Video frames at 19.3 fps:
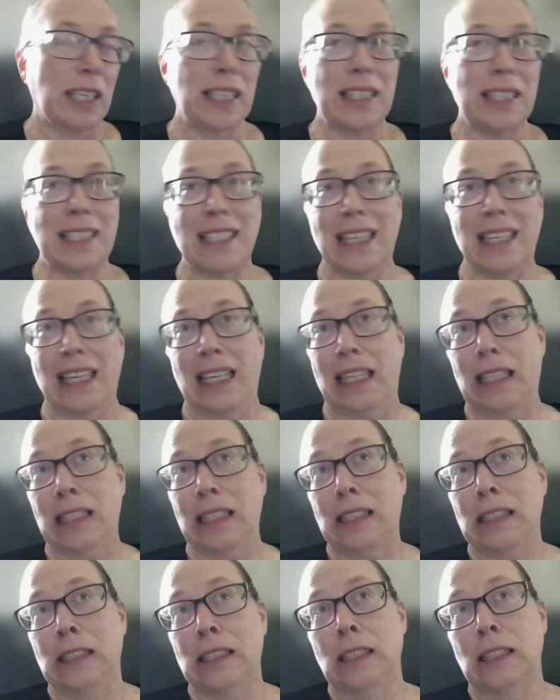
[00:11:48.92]

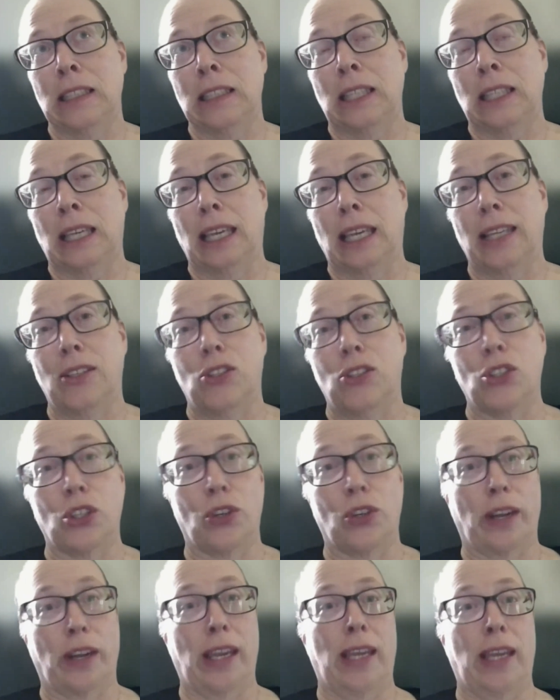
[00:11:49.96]
LinkedIn,
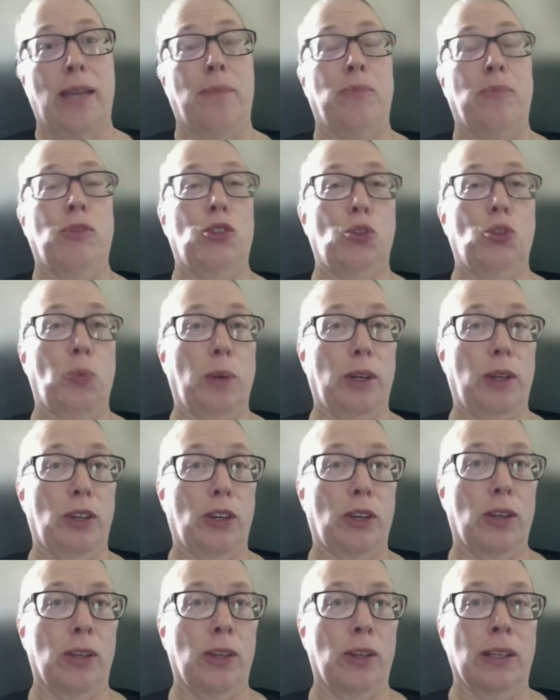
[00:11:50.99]
Instagram,
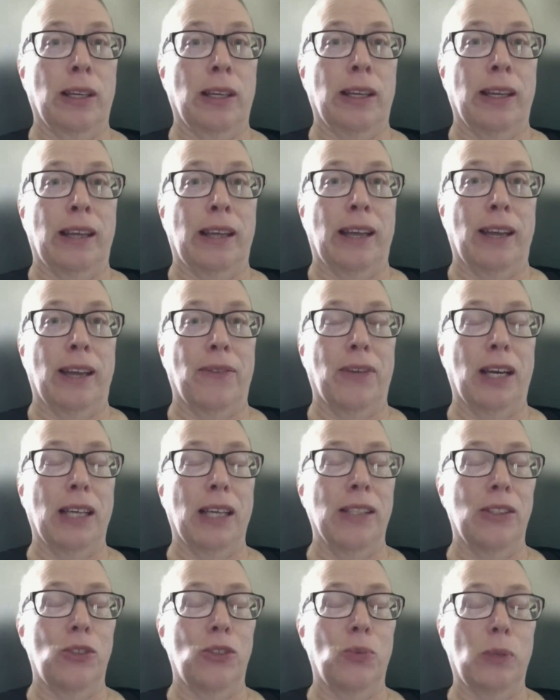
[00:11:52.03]
Twitter have
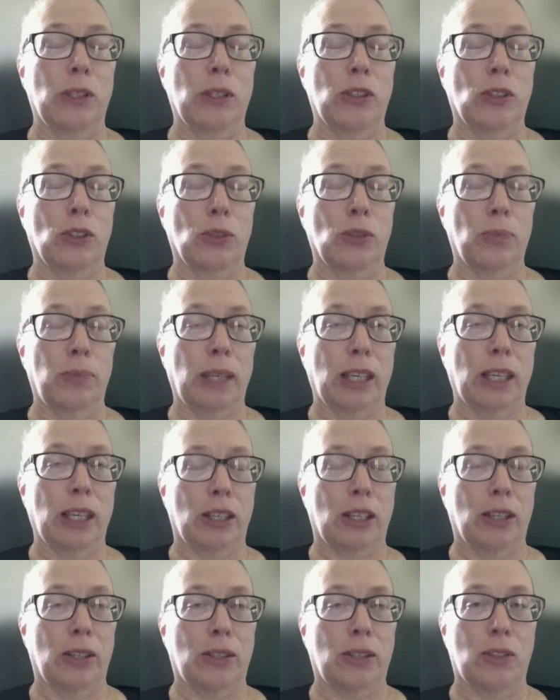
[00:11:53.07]
kind of dwindled
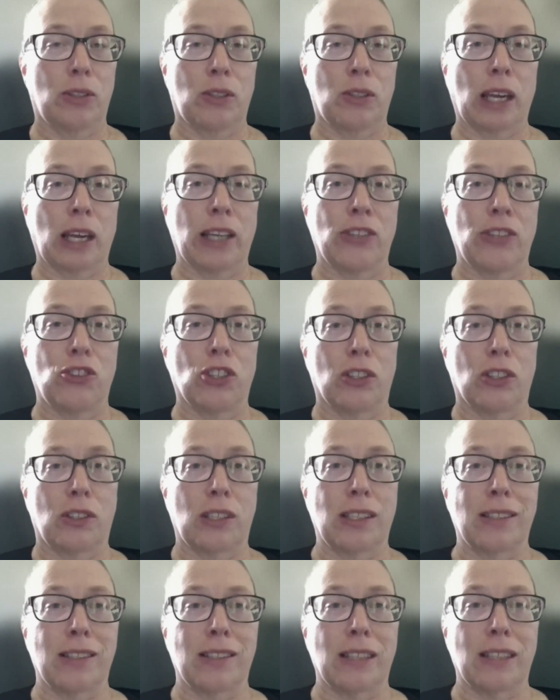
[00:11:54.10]
because I
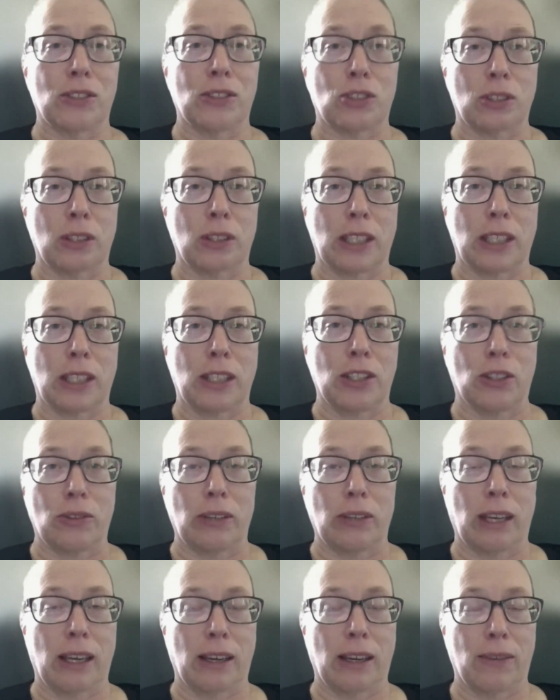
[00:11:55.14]
just intentionally
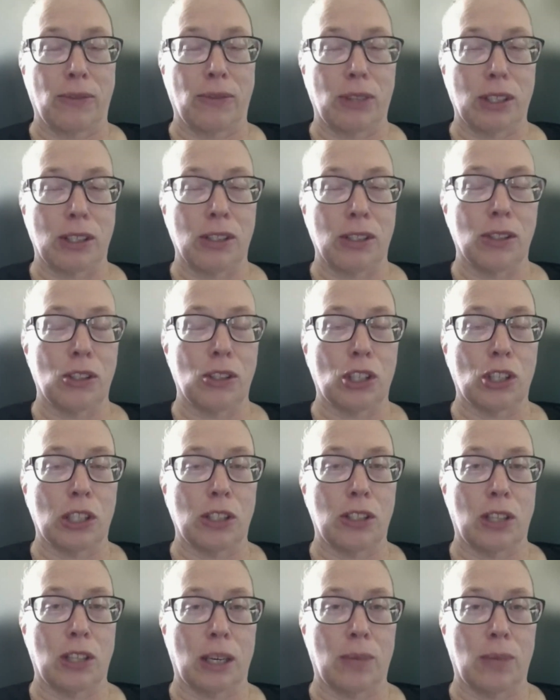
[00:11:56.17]
don't have the
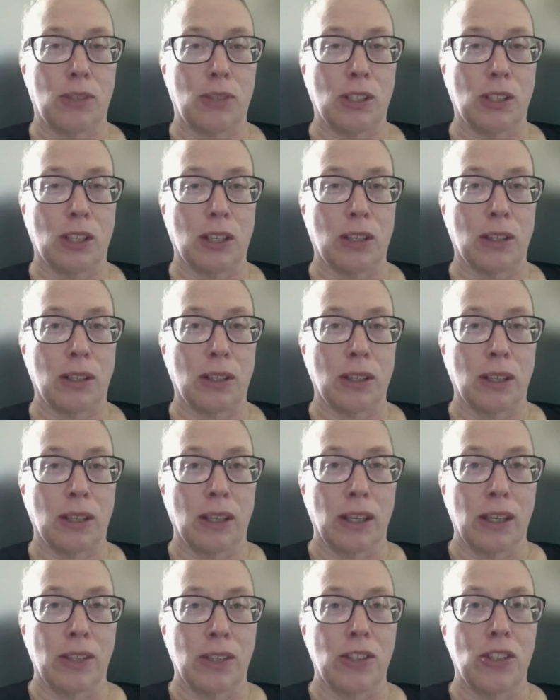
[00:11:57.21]
time to
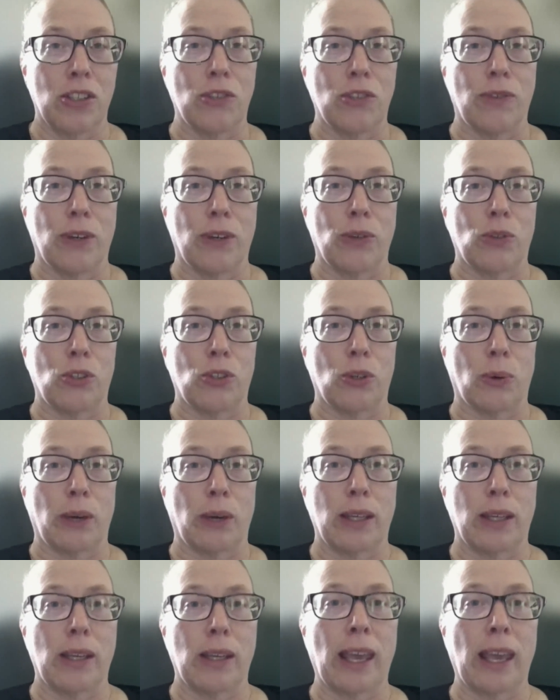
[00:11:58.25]
devote to
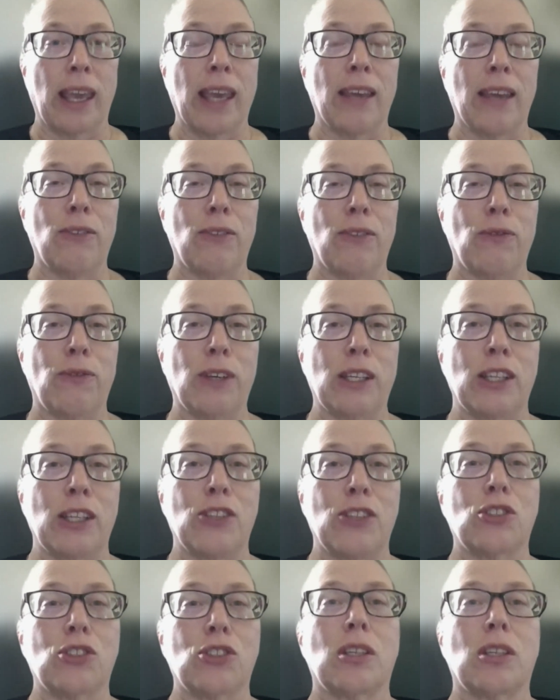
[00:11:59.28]
it and
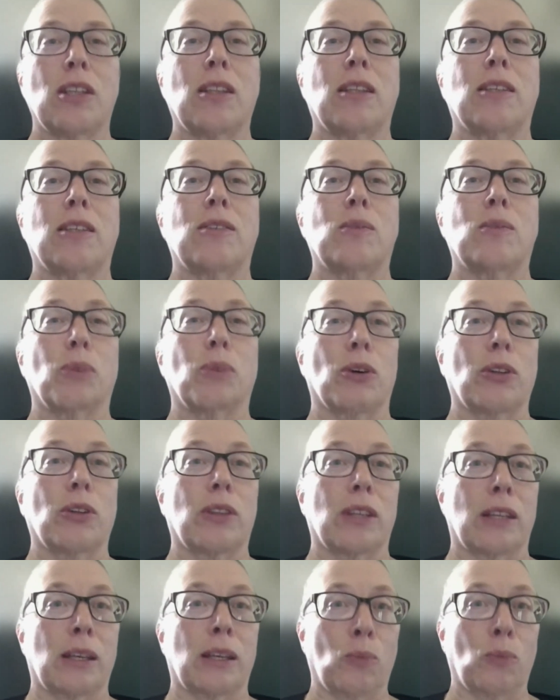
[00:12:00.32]
finish this book
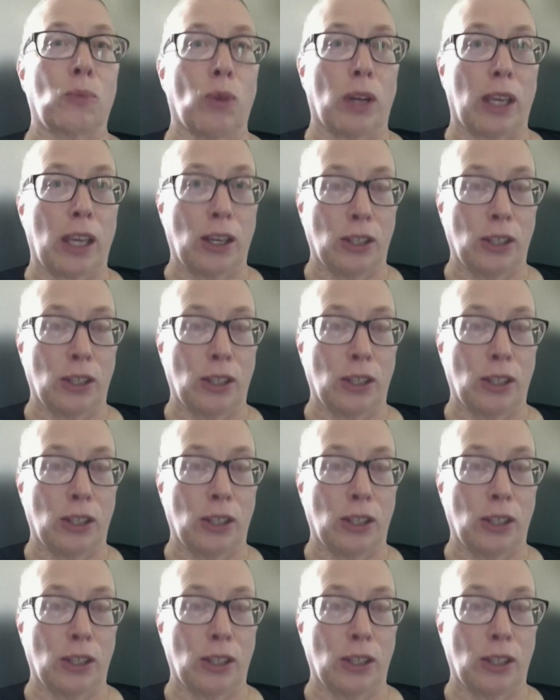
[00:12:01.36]
that I'm